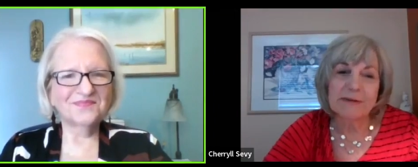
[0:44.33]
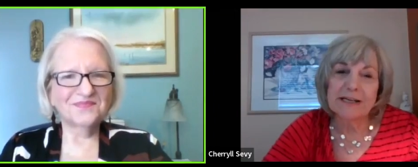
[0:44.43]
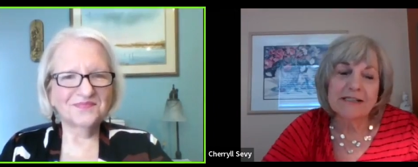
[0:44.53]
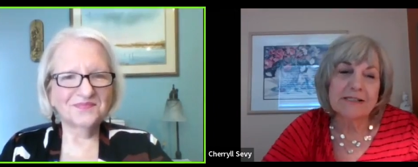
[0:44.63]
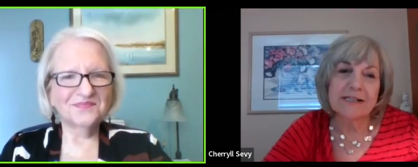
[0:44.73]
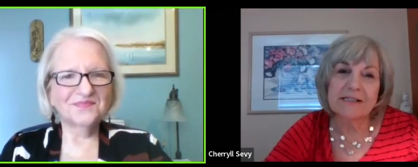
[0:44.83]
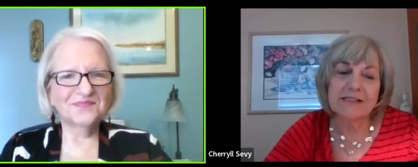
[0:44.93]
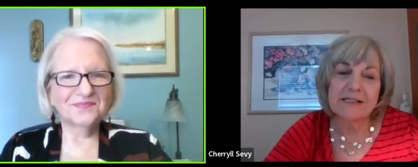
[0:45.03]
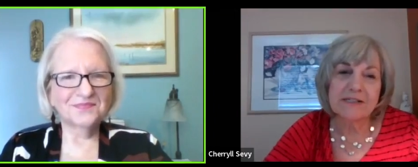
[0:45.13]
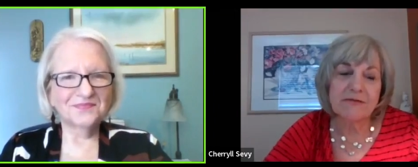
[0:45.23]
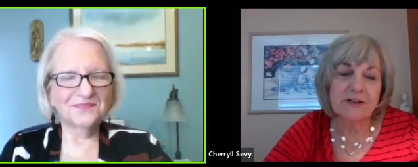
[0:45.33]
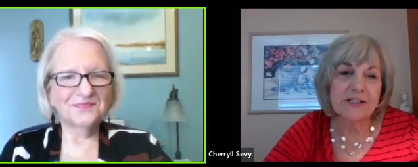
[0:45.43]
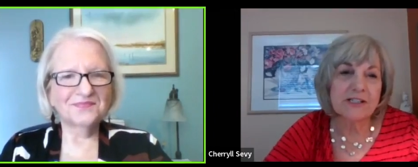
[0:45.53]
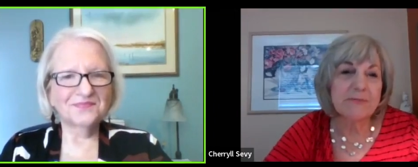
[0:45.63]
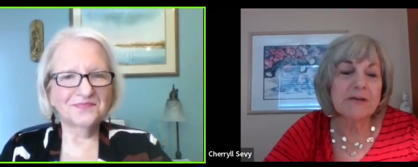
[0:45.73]
Speaker 1: biggest things is
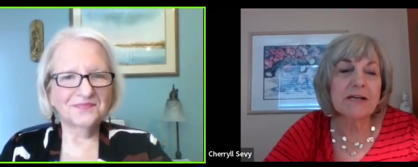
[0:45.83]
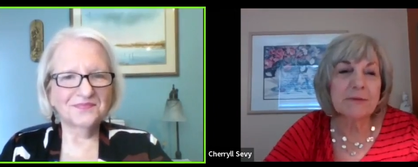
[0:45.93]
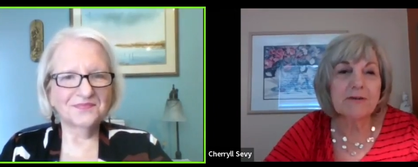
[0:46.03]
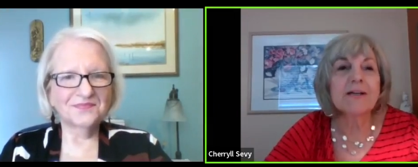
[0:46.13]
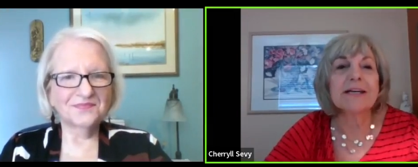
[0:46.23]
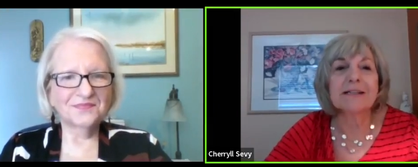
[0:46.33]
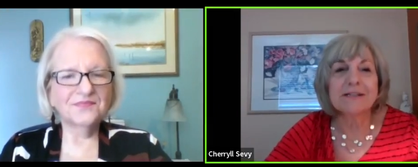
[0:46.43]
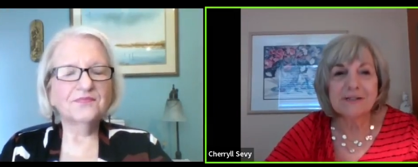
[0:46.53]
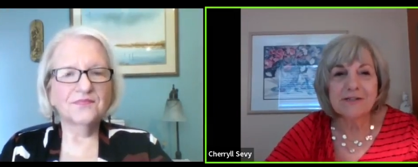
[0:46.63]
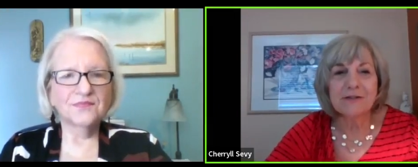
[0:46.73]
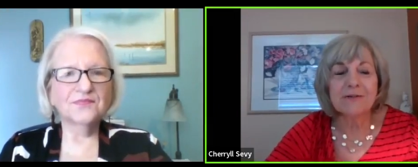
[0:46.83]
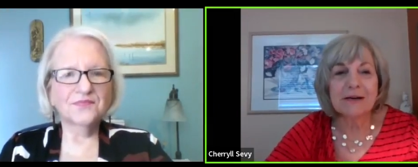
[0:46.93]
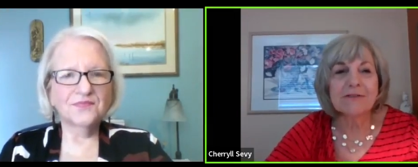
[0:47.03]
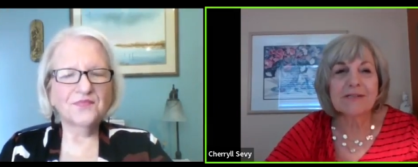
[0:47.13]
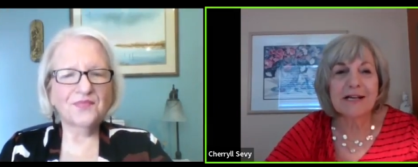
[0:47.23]
friendship and community. So
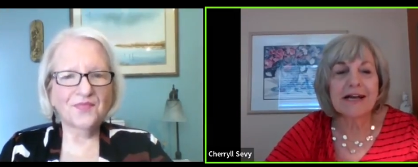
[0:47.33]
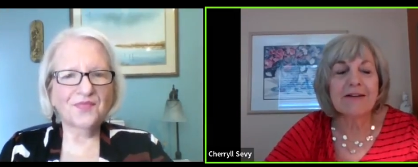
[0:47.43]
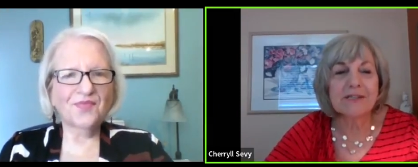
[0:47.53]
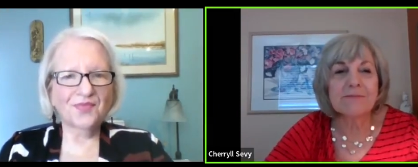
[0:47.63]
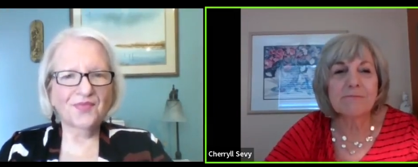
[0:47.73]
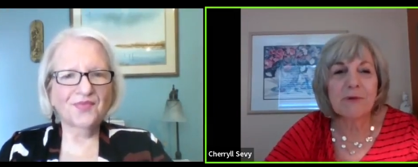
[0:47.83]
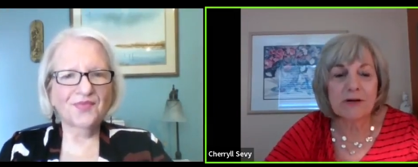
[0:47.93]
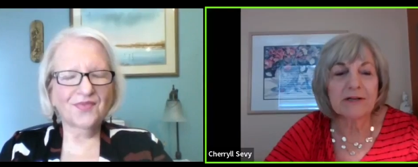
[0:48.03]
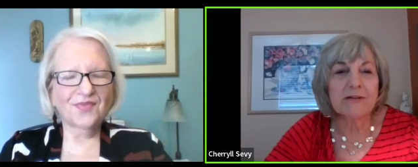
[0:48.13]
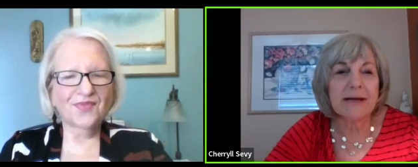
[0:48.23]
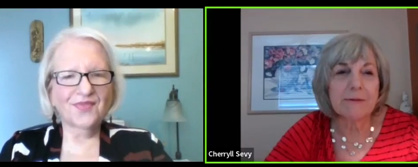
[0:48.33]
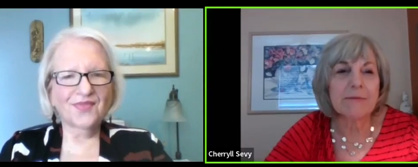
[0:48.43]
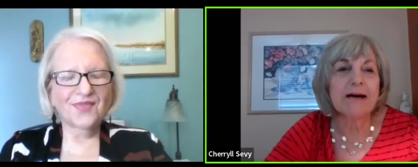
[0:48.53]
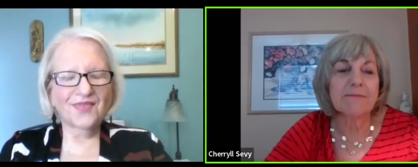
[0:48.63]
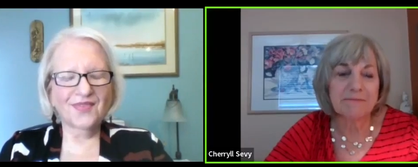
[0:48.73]
that was kind of how this article came
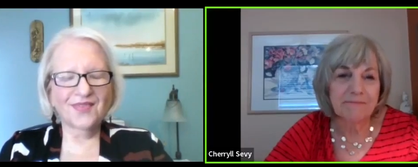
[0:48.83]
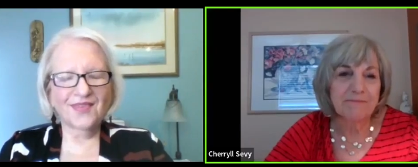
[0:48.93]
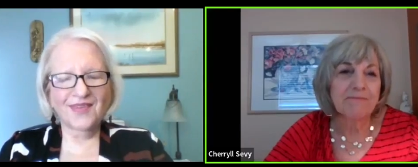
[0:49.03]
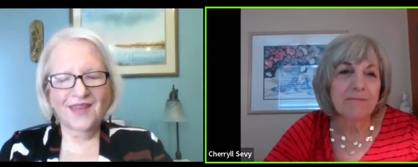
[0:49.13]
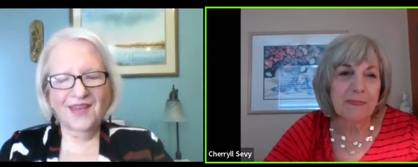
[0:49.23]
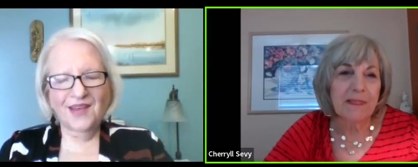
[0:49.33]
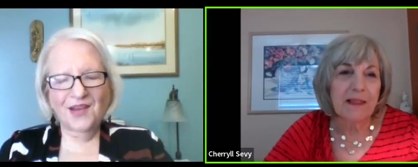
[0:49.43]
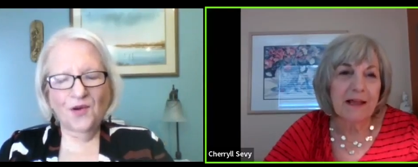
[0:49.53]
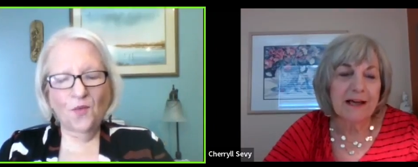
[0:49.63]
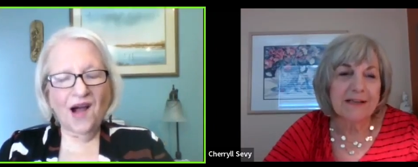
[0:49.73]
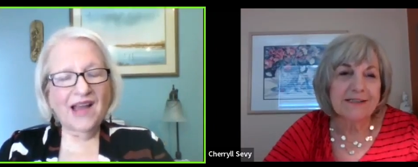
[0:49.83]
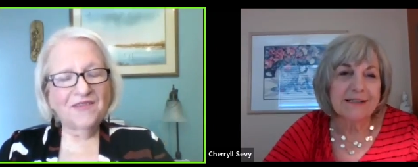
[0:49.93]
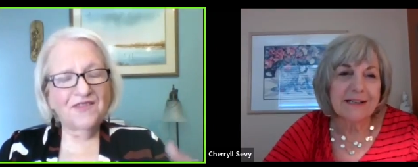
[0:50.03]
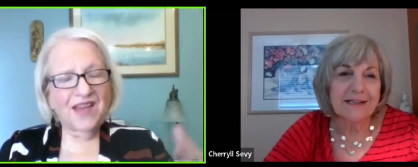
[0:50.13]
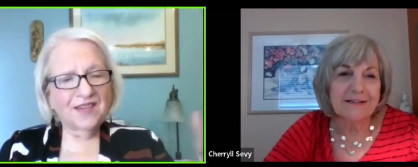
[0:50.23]
about. Yeah,
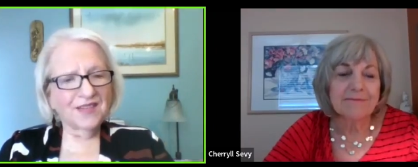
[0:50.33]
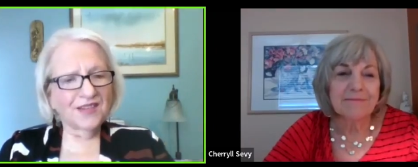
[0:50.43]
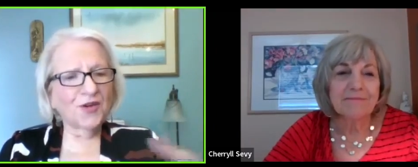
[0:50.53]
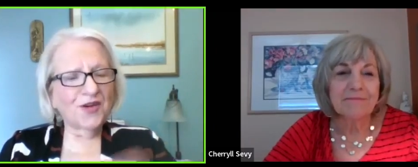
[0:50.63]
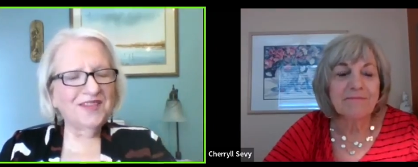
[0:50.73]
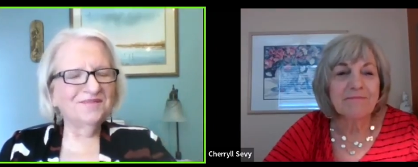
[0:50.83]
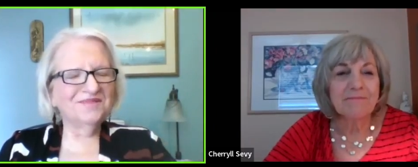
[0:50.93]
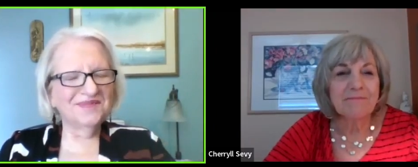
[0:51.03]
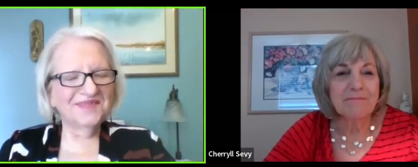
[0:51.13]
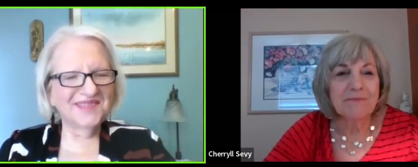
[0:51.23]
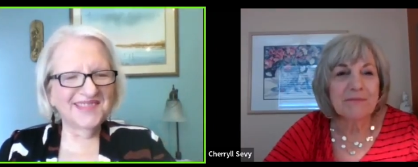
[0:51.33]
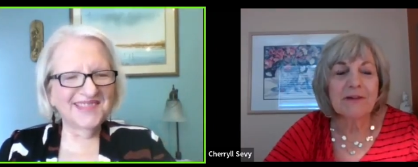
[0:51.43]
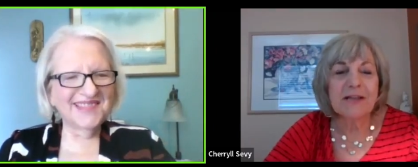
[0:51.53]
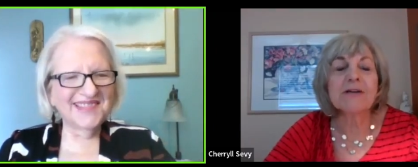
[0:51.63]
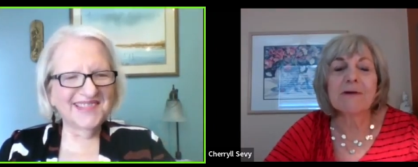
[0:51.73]
and,
Speaker 2: found, oh, go ahead.
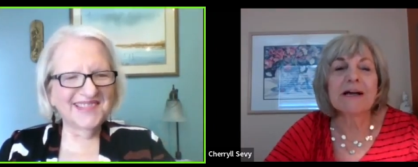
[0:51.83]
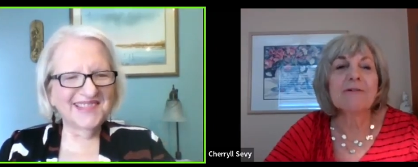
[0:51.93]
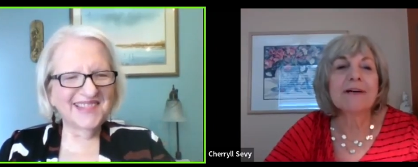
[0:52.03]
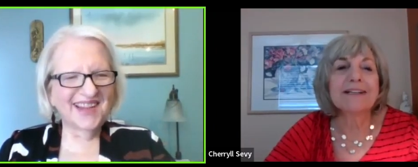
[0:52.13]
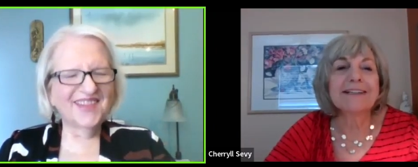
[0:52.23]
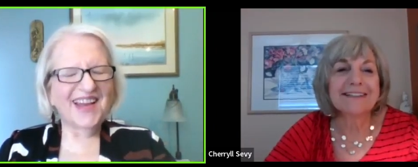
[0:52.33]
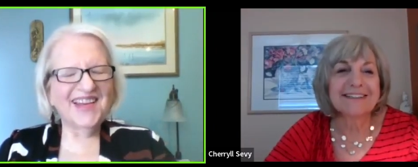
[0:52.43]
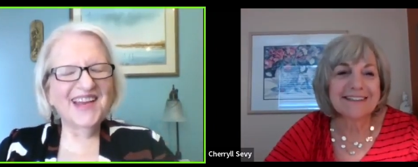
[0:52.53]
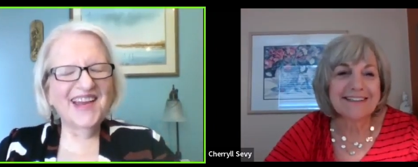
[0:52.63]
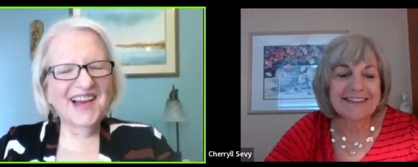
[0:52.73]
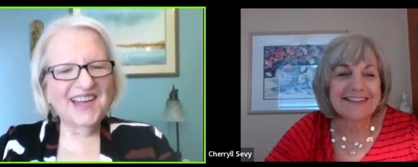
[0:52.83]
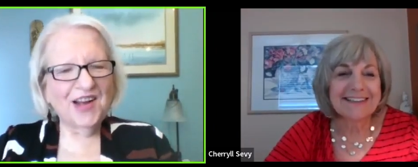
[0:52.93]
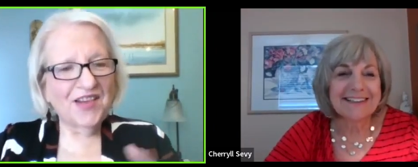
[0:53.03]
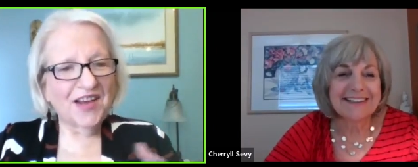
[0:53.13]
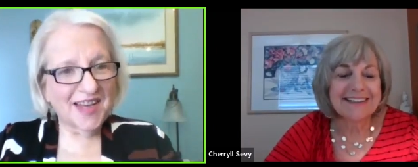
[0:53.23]
No, that's all right. Go ahead. Yeah,
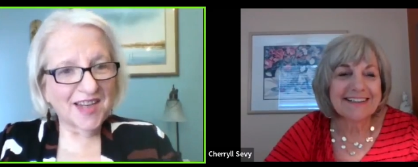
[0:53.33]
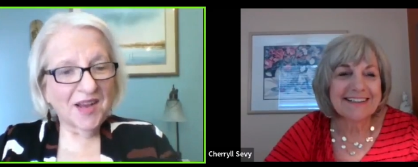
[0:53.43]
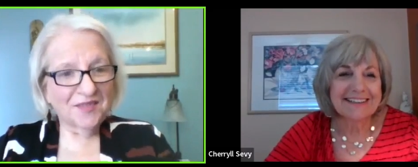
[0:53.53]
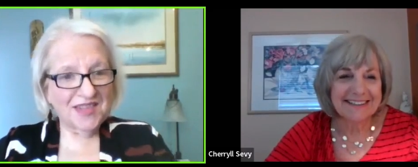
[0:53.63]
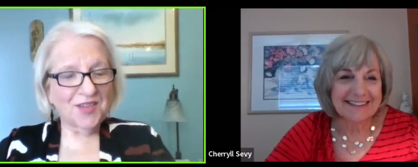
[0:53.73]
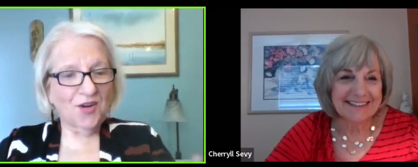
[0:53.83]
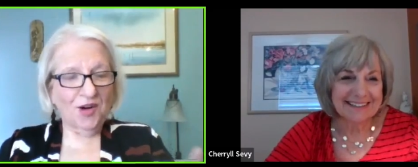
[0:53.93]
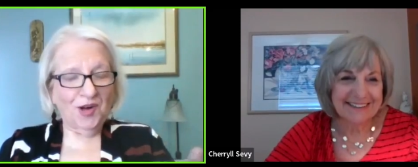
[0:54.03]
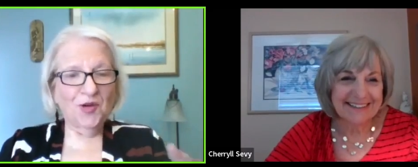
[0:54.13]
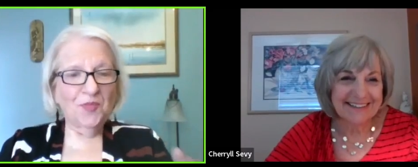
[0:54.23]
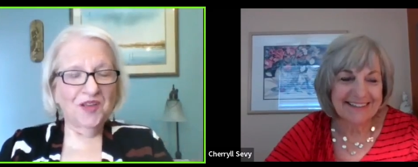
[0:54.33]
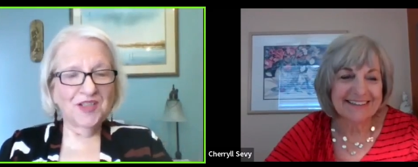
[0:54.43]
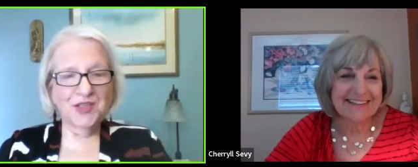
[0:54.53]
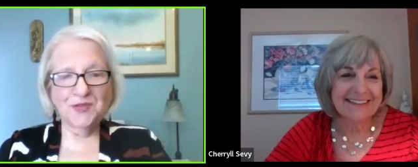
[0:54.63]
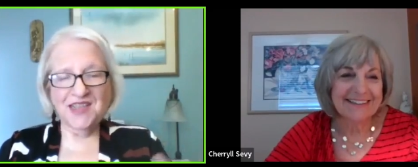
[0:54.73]
I found out about this article
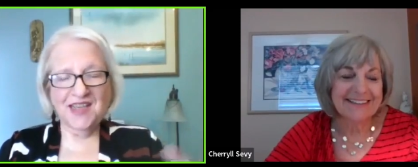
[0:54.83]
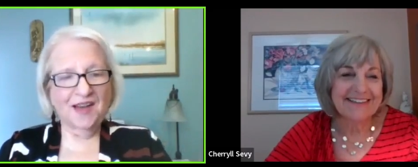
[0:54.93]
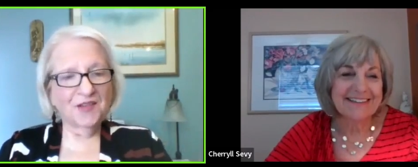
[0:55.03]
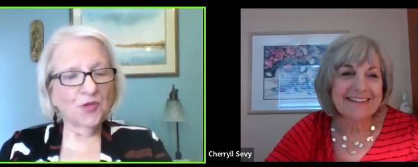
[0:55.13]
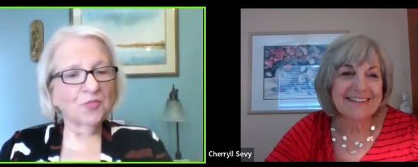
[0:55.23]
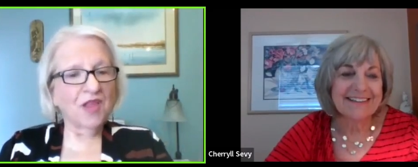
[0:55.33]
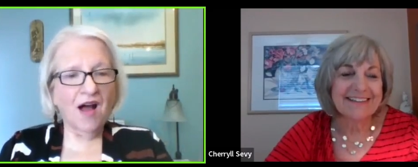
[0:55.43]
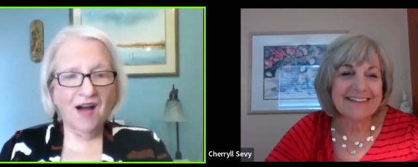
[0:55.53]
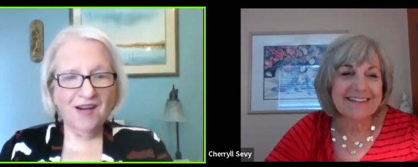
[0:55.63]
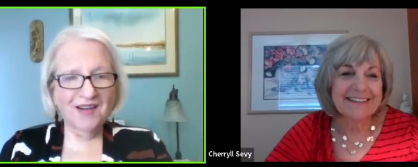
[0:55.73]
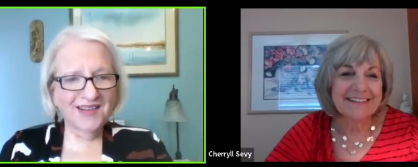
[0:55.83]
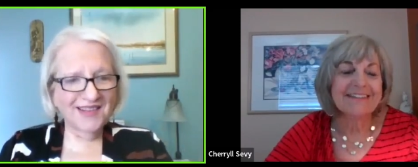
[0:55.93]
because you sent out your blog